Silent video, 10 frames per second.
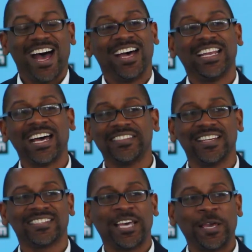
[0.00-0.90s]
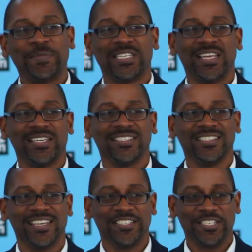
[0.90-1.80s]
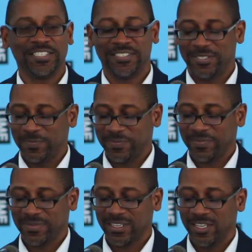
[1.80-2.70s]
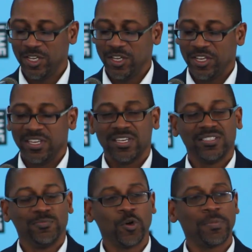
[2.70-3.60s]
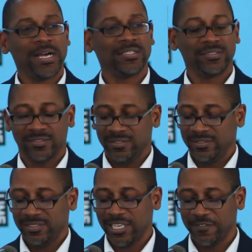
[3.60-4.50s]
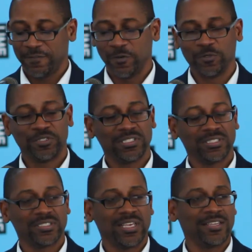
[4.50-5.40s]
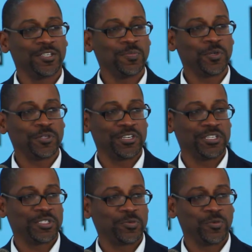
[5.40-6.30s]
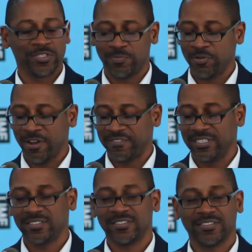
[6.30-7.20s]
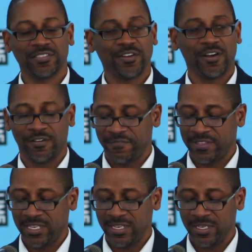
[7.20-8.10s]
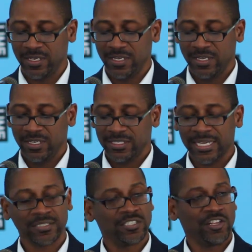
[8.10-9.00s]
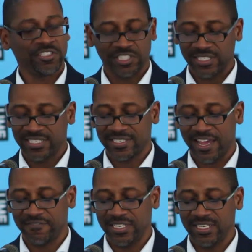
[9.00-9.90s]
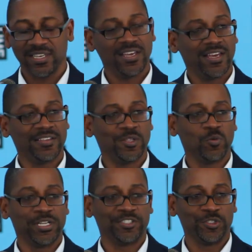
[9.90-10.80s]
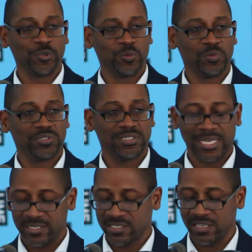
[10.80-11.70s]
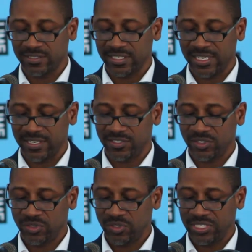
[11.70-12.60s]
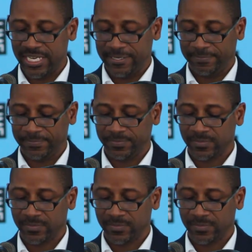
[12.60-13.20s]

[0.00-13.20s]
And at that time in the 1980s, mobile telephones and computers were the province of the technologically savvy and the well-to-do. That is not the case today.